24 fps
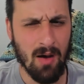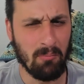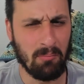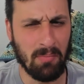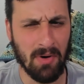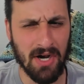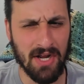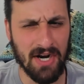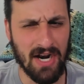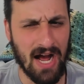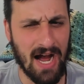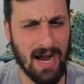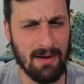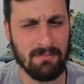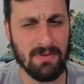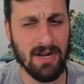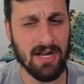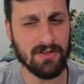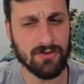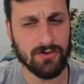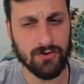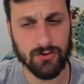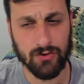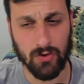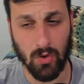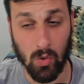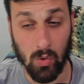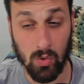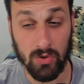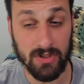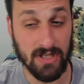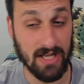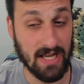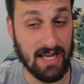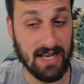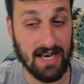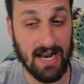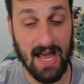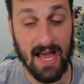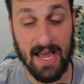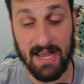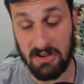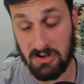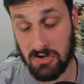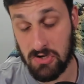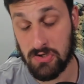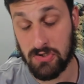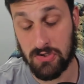but I'm not sold, and
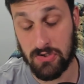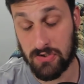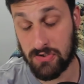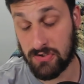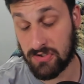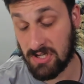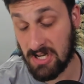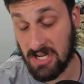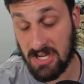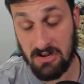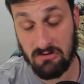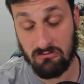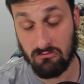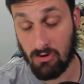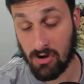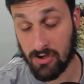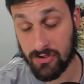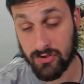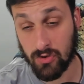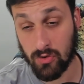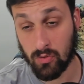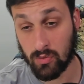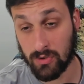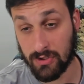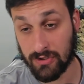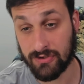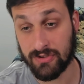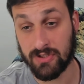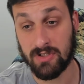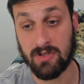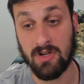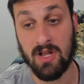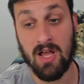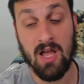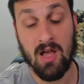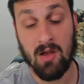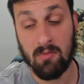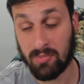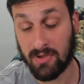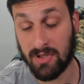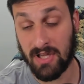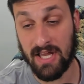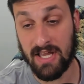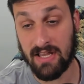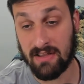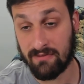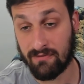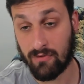I could see Russell Wilson
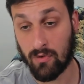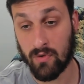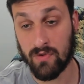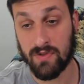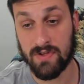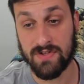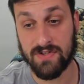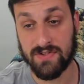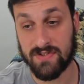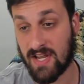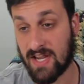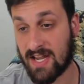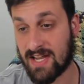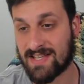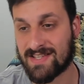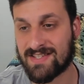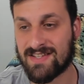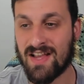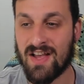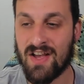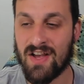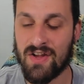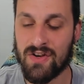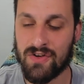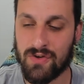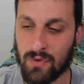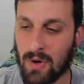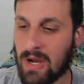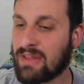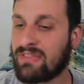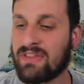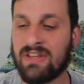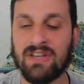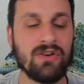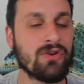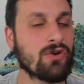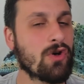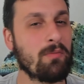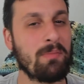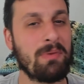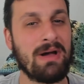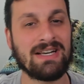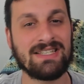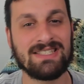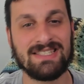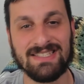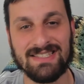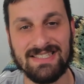playing for the Saints. Do I think he'll go
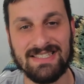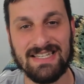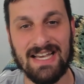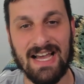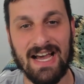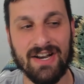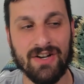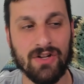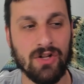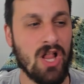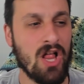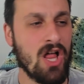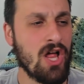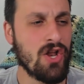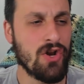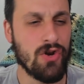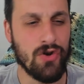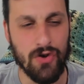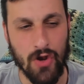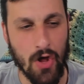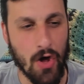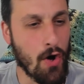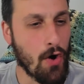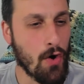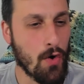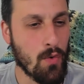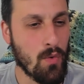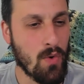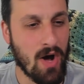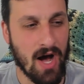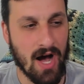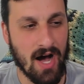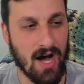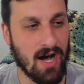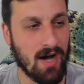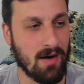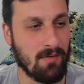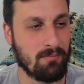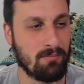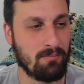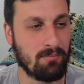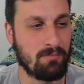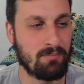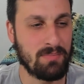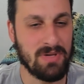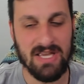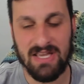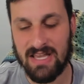back to Seattle? No. Um,
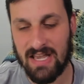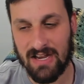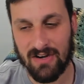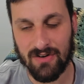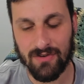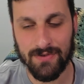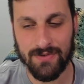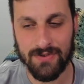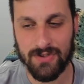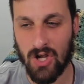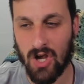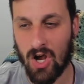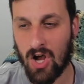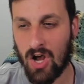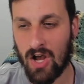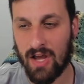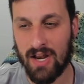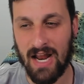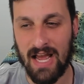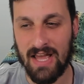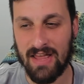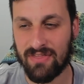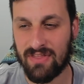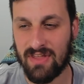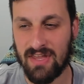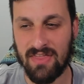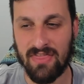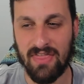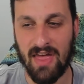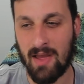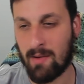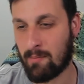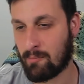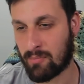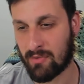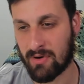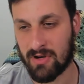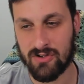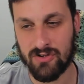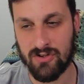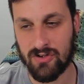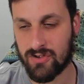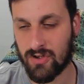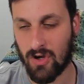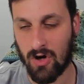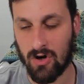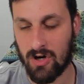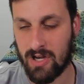Pete Carroll's gone. I think that bridge
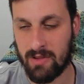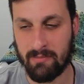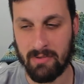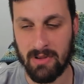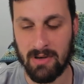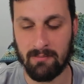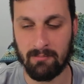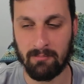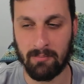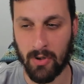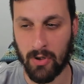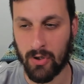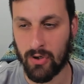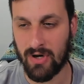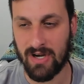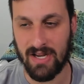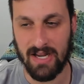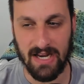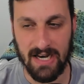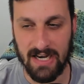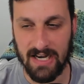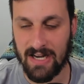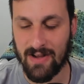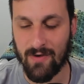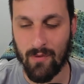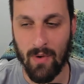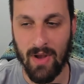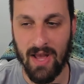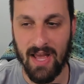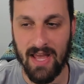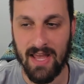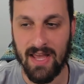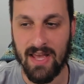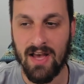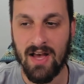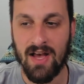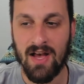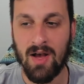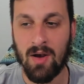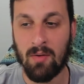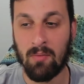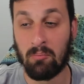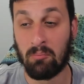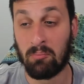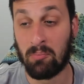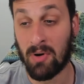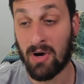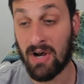has already been burnt anyway,
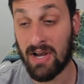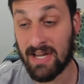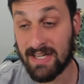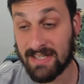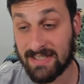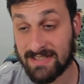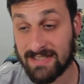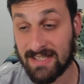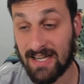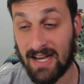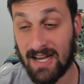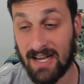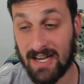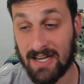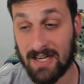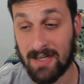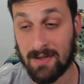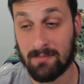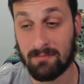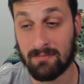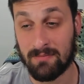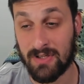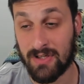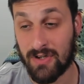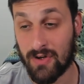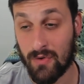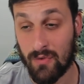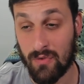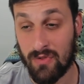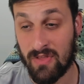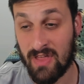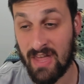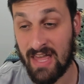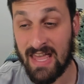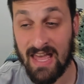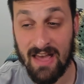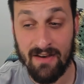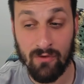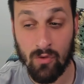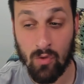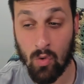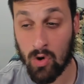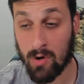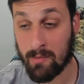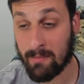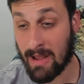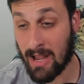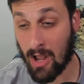but um, you know, they have
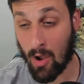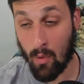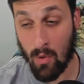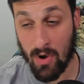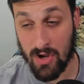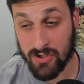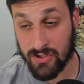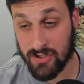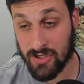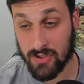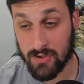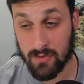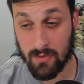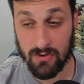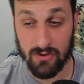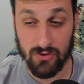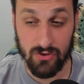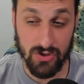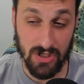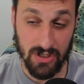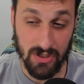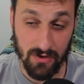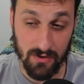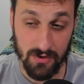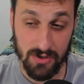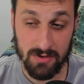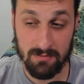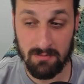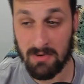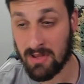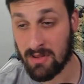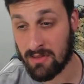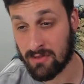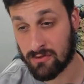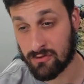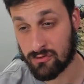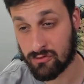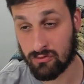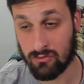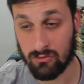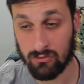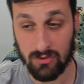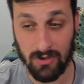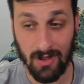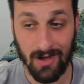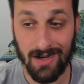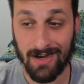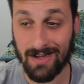quarterback questions with Geno Smith, Drew
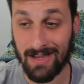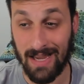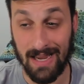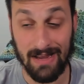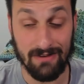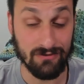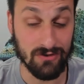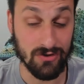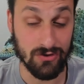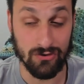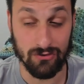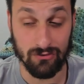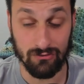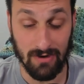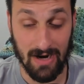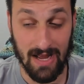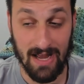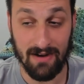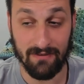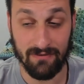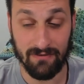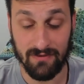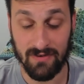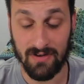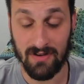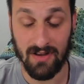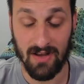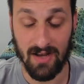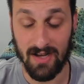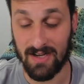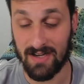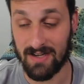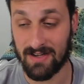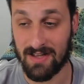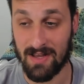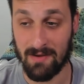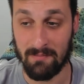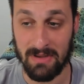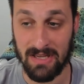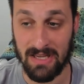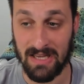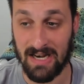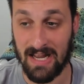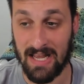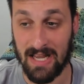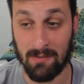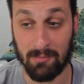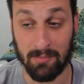Locke, and the draft uh, coming
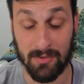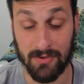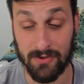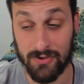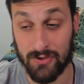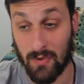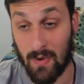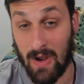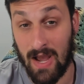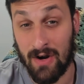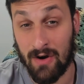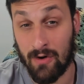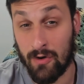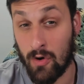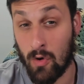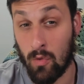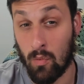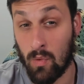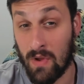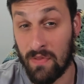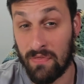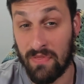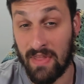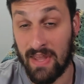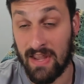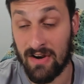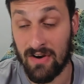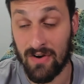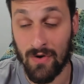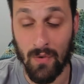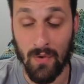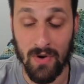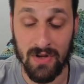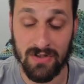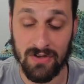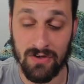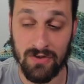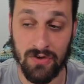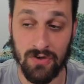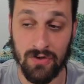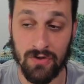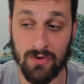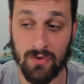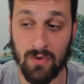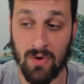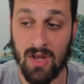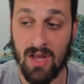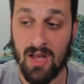in April, so I don't know what they are going to
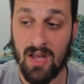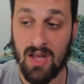do.